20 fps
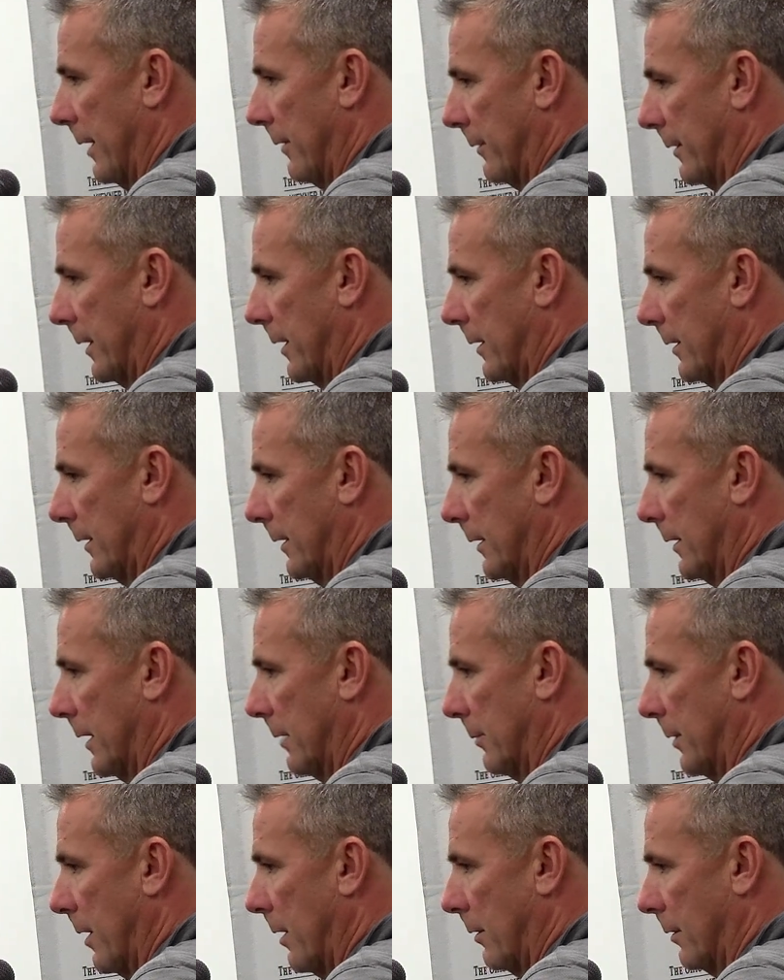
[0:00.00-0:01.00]
have to get cleaned
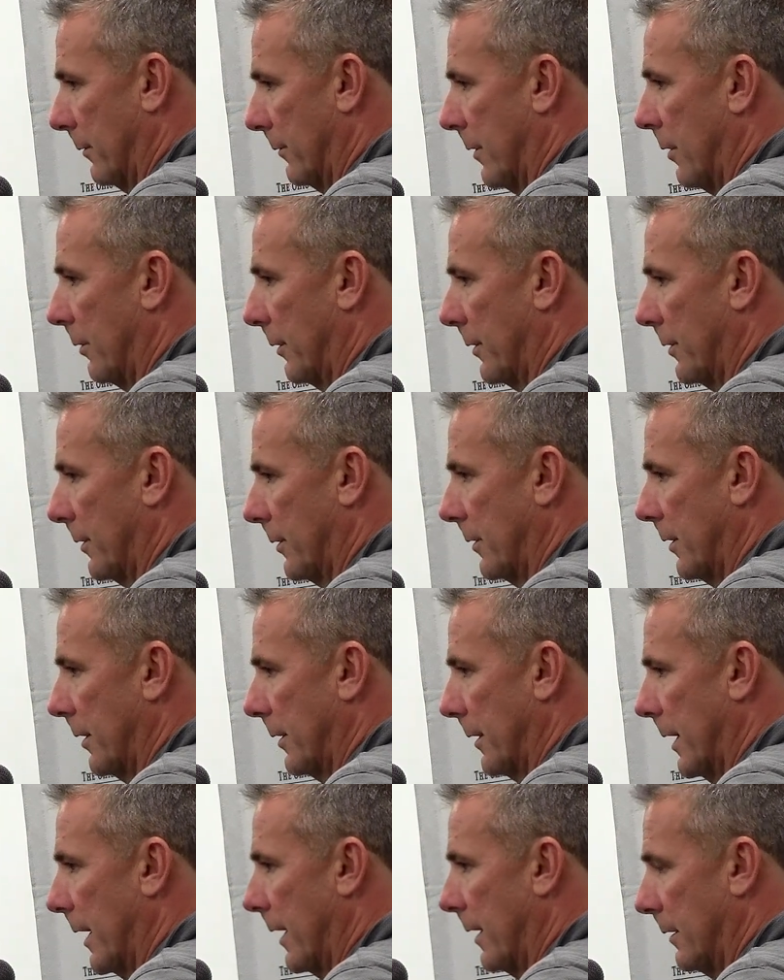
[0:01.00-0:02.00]
up, and all our focus is
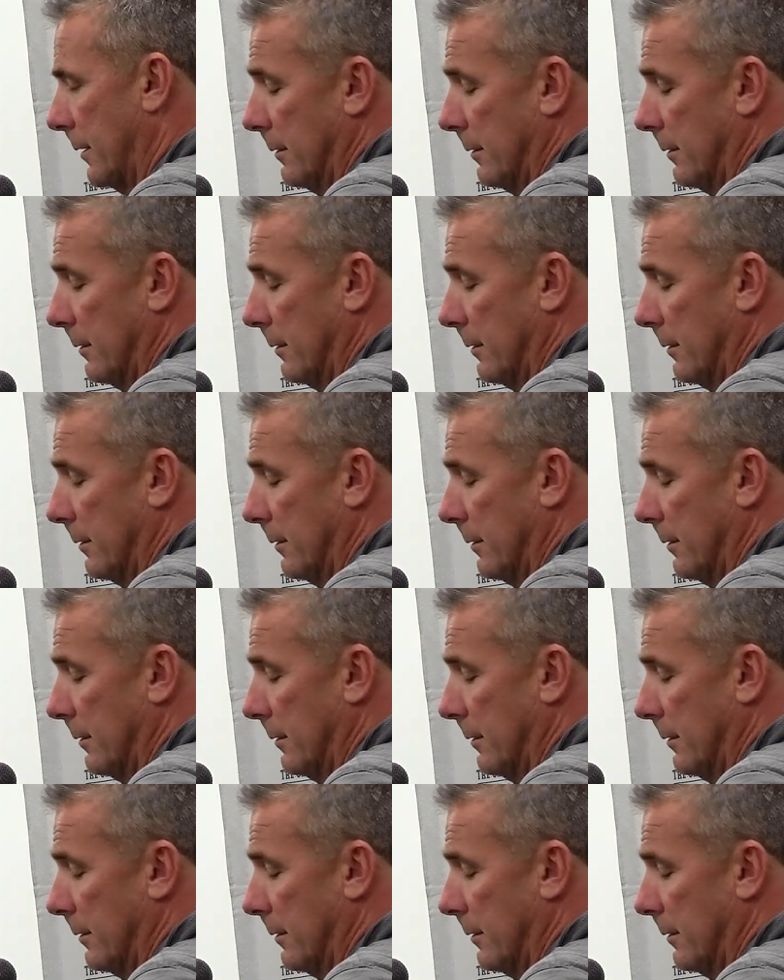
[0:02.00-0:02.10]
on that.